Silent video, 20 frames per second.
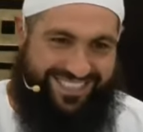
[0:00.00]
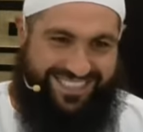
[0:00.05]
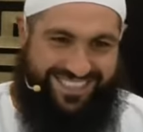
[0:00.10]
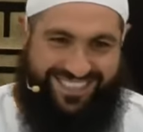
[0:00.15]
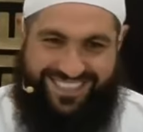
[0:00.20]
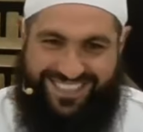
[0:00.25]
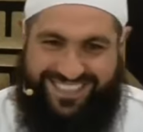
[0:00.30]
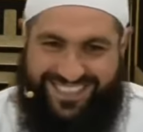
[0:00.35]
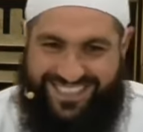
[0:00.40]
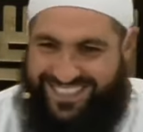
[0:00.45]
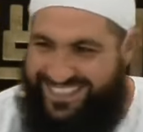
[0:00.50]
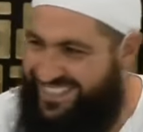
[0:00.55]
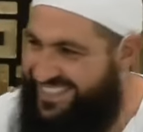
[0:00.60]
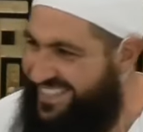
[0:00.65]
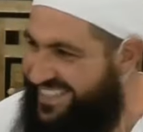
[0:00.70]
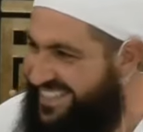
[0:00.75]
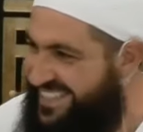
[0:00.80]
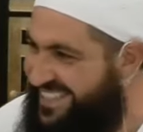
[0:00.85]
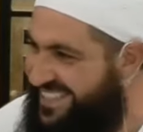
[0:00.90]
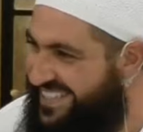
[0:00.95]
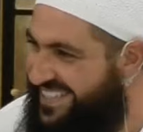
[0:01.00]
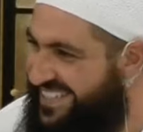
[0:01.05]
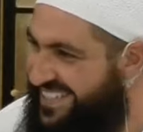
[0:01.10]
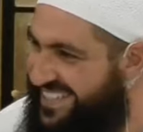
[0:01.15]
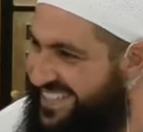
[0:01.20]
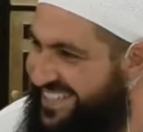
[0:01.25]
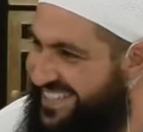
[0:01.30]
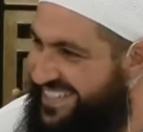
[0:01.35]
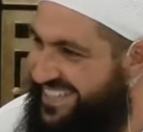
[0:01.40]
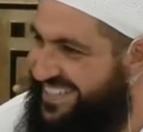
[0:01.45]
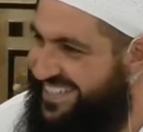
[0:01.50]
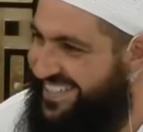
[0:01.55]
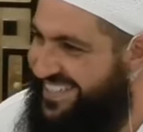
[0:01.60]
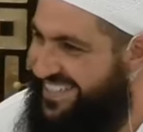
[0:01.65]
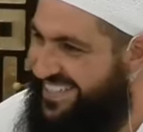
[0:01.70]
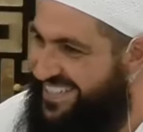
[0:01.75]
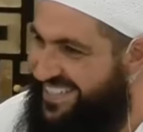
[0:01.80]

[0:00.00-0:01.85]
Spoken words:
(silence)